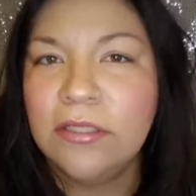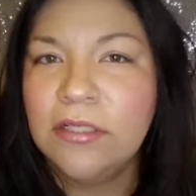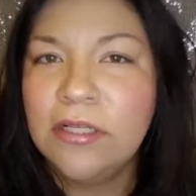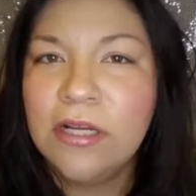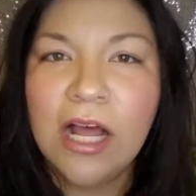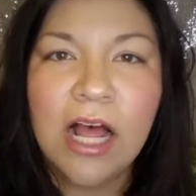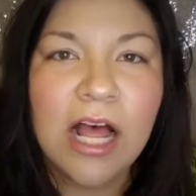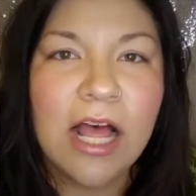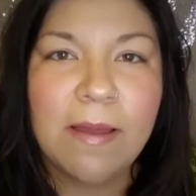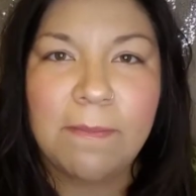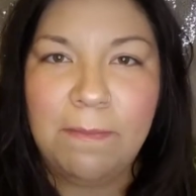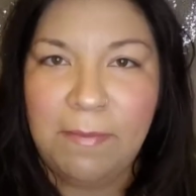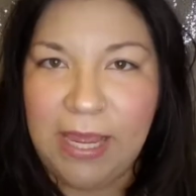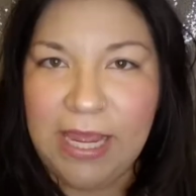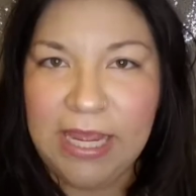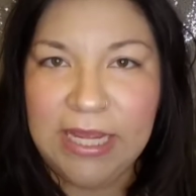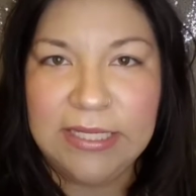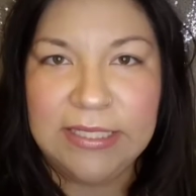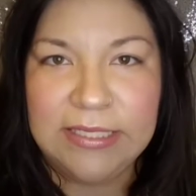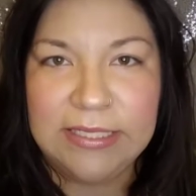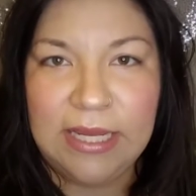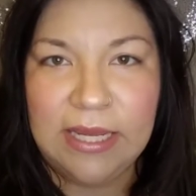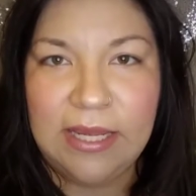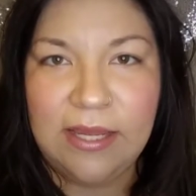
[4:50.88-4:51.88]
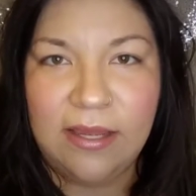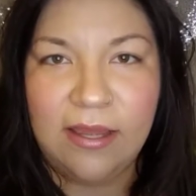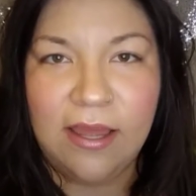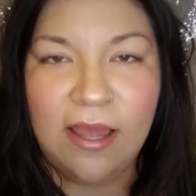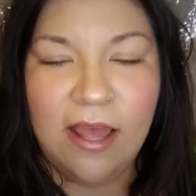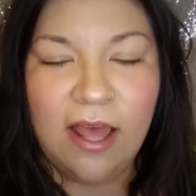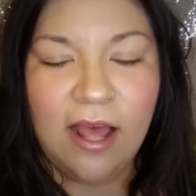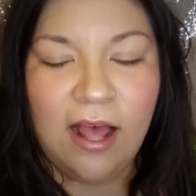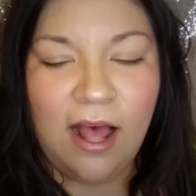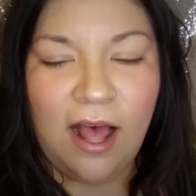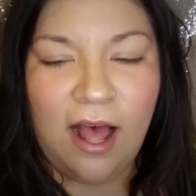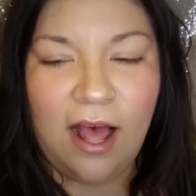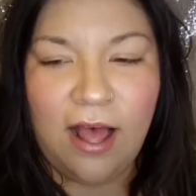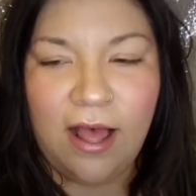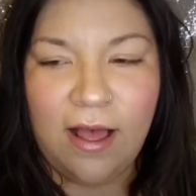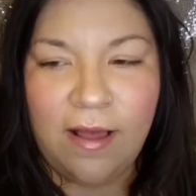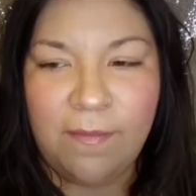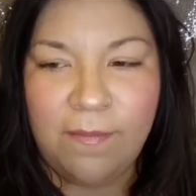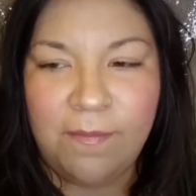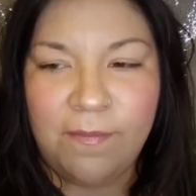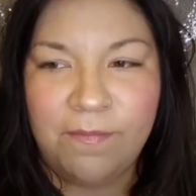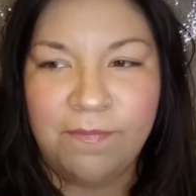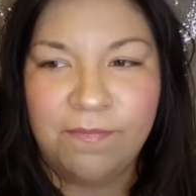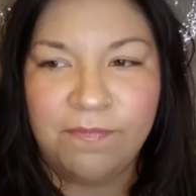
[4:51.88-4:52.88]
amazing.
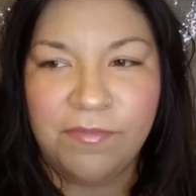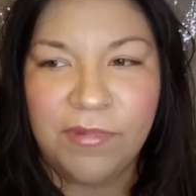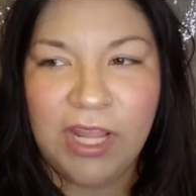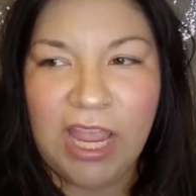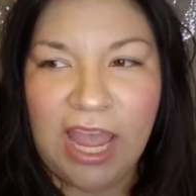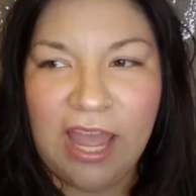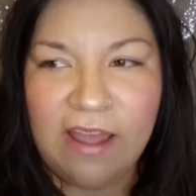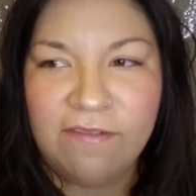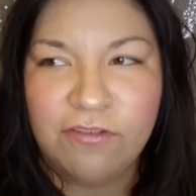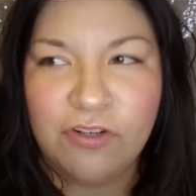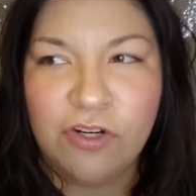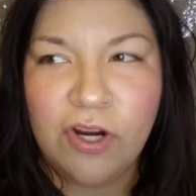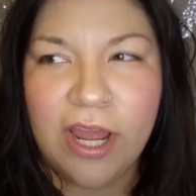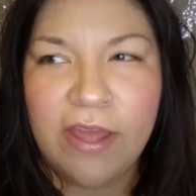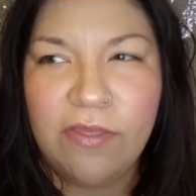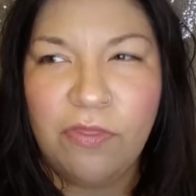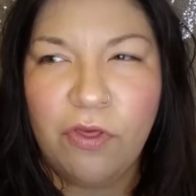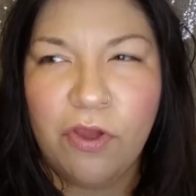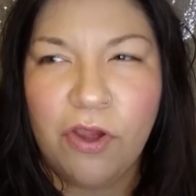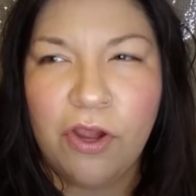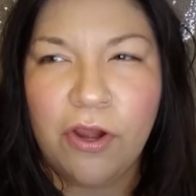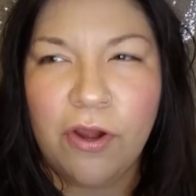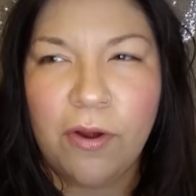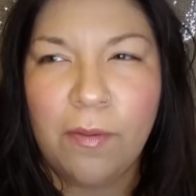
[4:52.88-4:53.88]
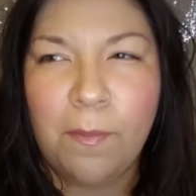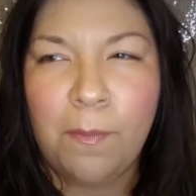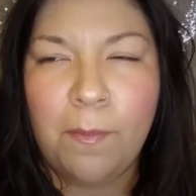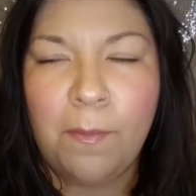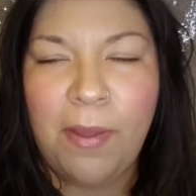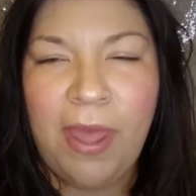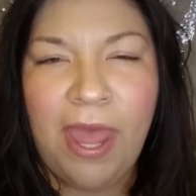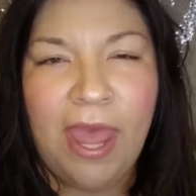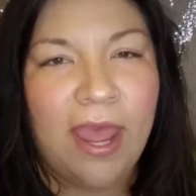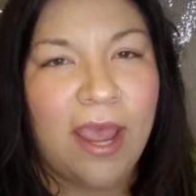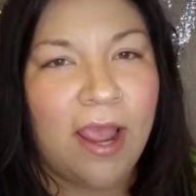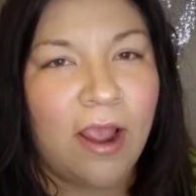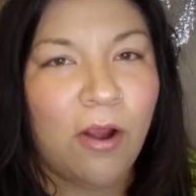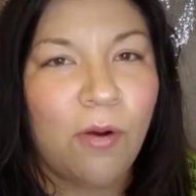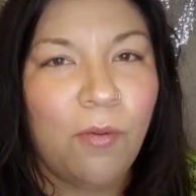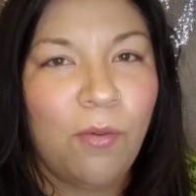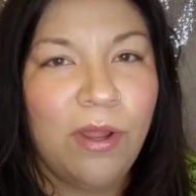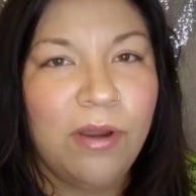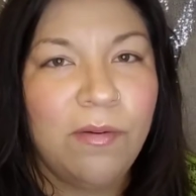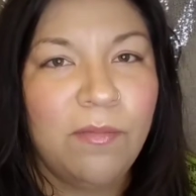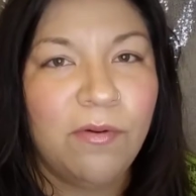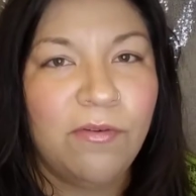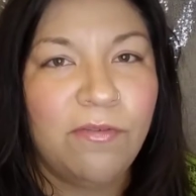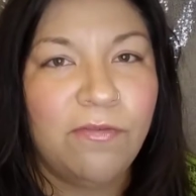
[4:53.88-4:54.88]
I've tried their pear
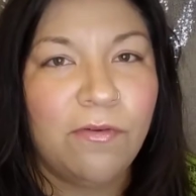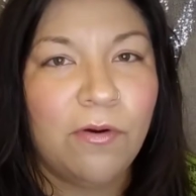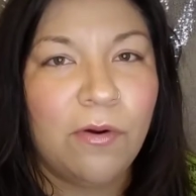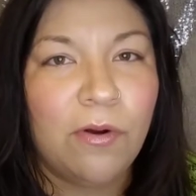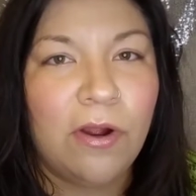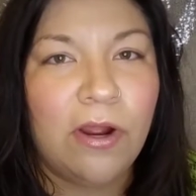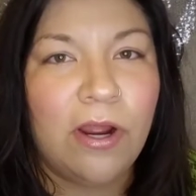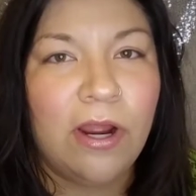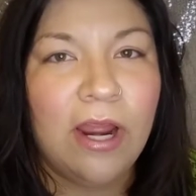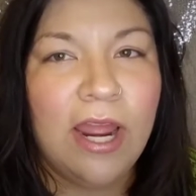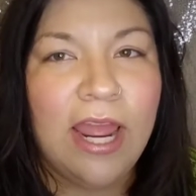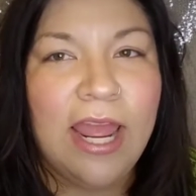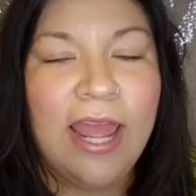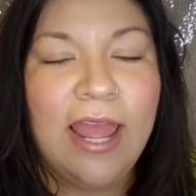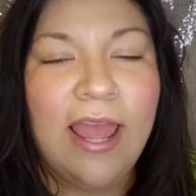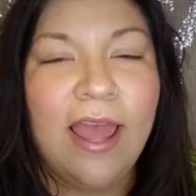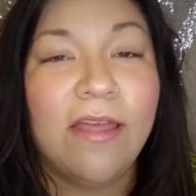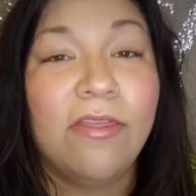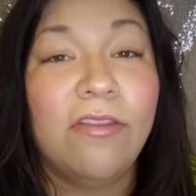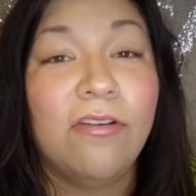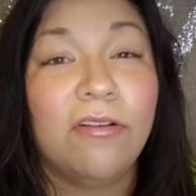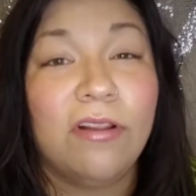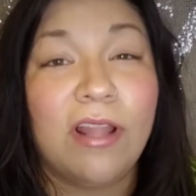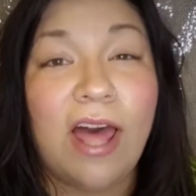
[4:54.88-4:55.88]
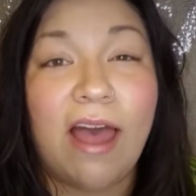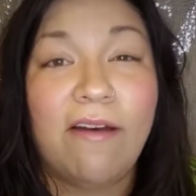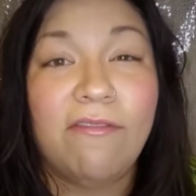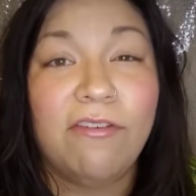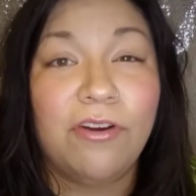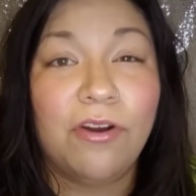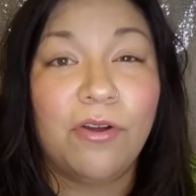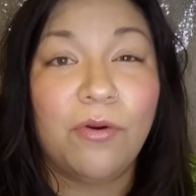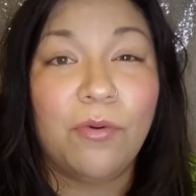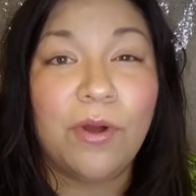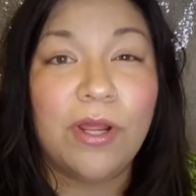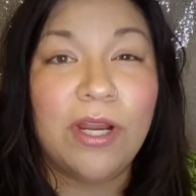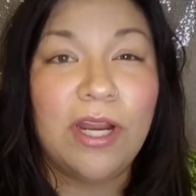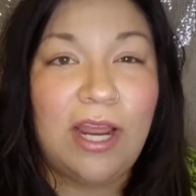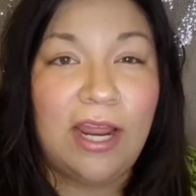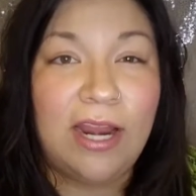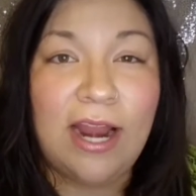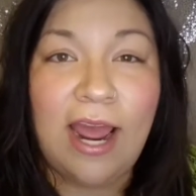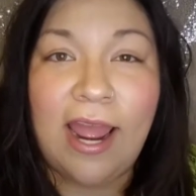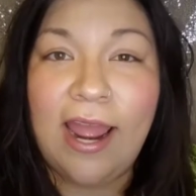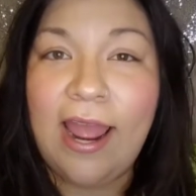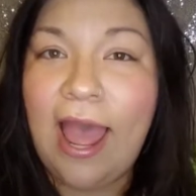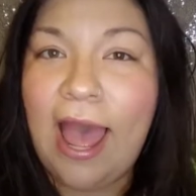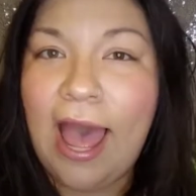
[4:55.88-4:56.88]
one before and their lavender one, and
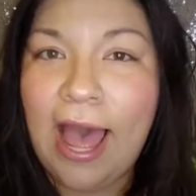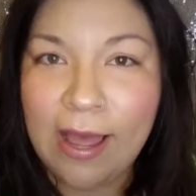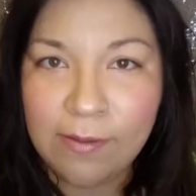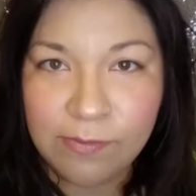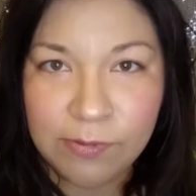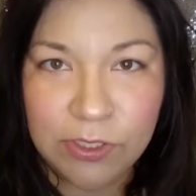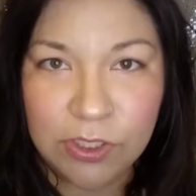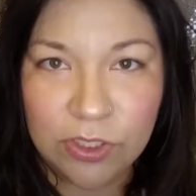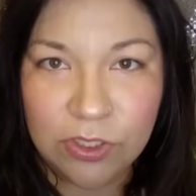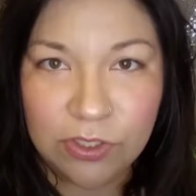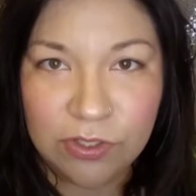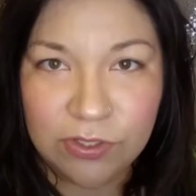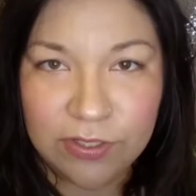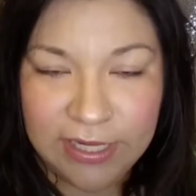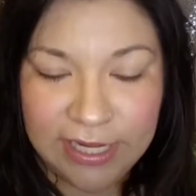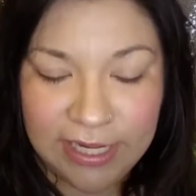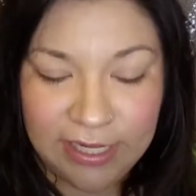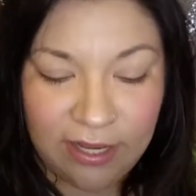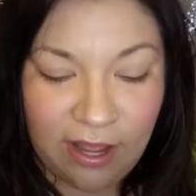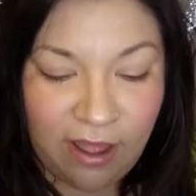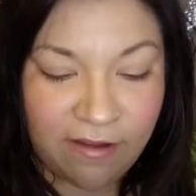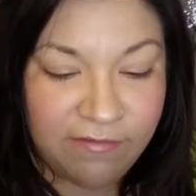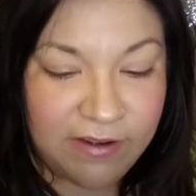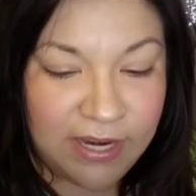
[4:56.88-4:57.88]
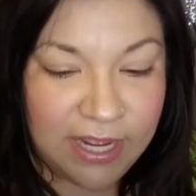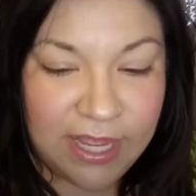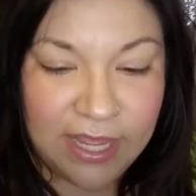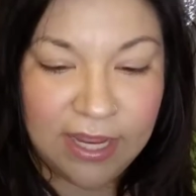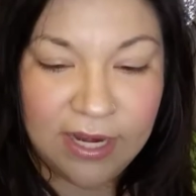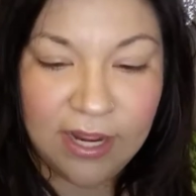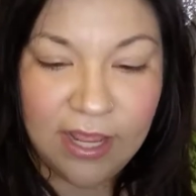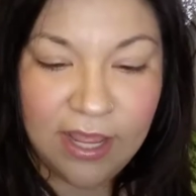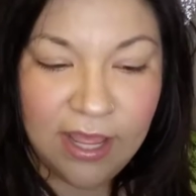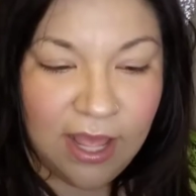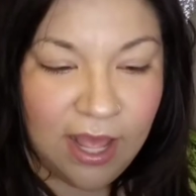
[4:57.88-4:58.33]
I absolutely loved it.